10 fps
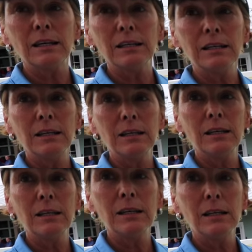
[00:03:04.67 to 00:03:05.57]
will you know when
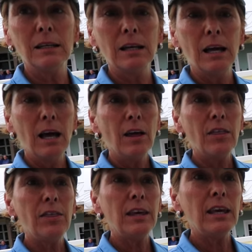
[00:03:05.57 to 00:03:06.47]
he's ready?
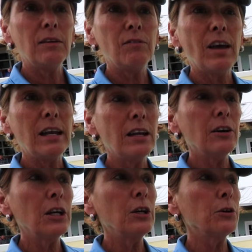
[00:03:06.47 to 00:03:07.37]
The
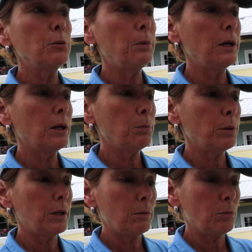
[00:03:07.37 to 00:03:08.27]
veterinary group here
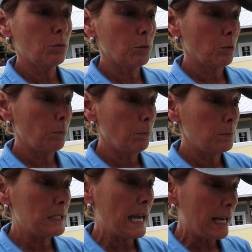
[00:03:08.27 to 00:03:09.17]
put him through
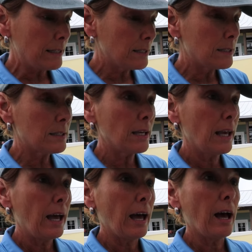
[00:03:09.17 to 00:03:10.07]
tests,
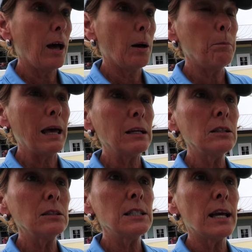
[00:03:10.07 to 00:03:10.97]
uh,
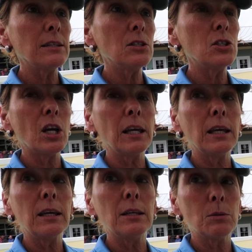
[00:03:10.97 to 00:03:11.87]
medical tests,
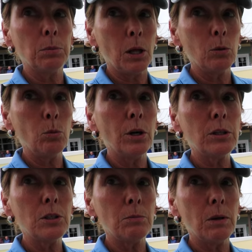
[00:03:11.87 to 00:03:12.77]
checking his blood
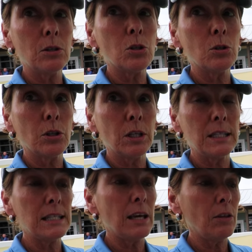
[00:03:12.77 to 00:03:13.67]
work to make sure
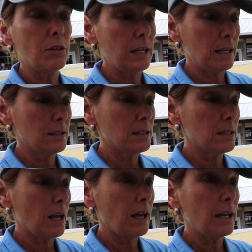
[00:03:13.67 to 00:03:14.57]
he's healthy
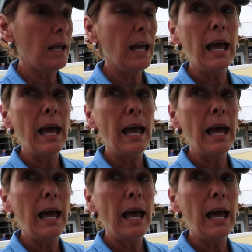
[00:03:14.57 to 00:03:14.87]
inside,